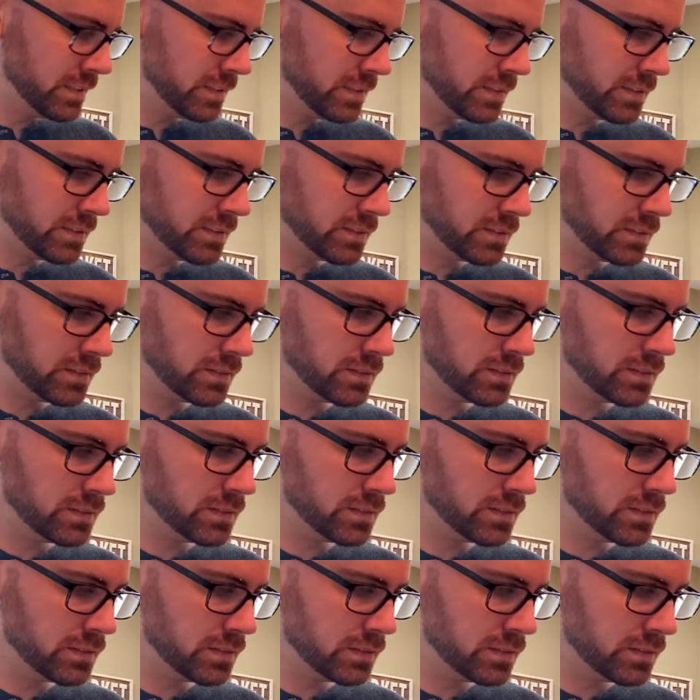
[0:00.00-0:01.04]

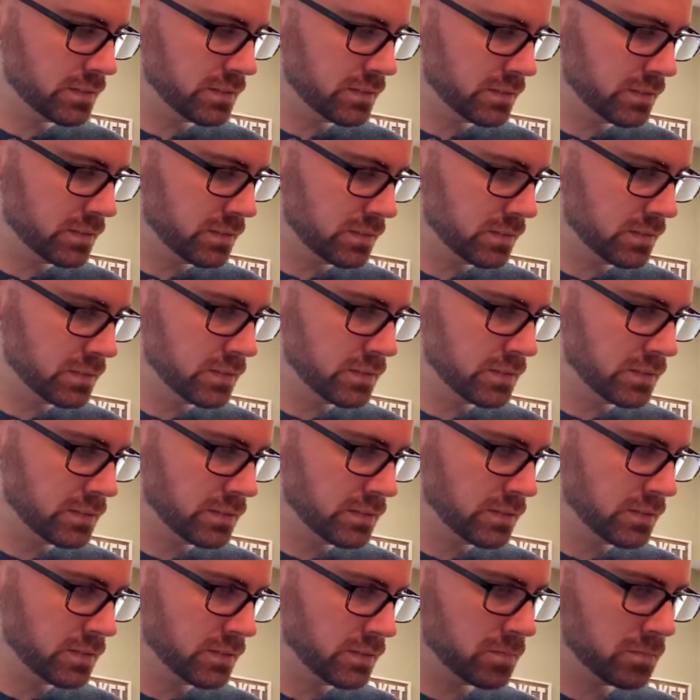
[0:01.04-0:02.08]

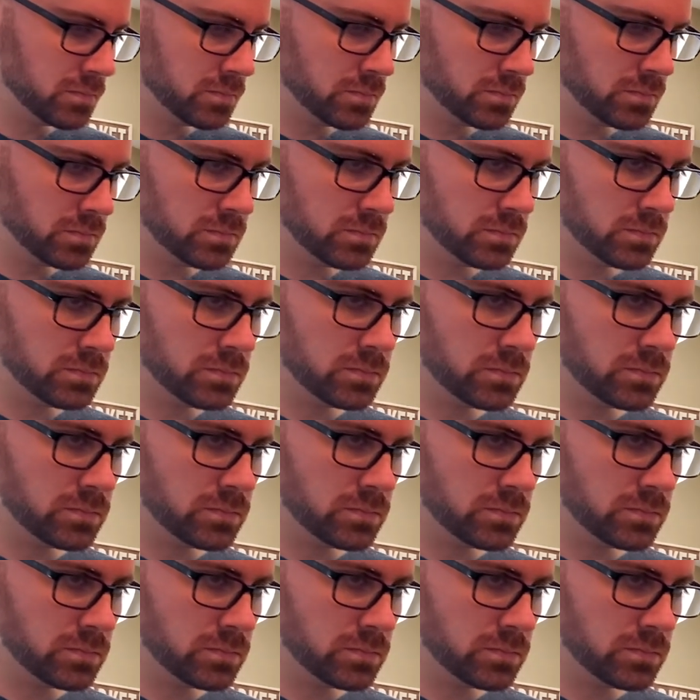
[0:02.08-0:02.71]
The person shown says nothing.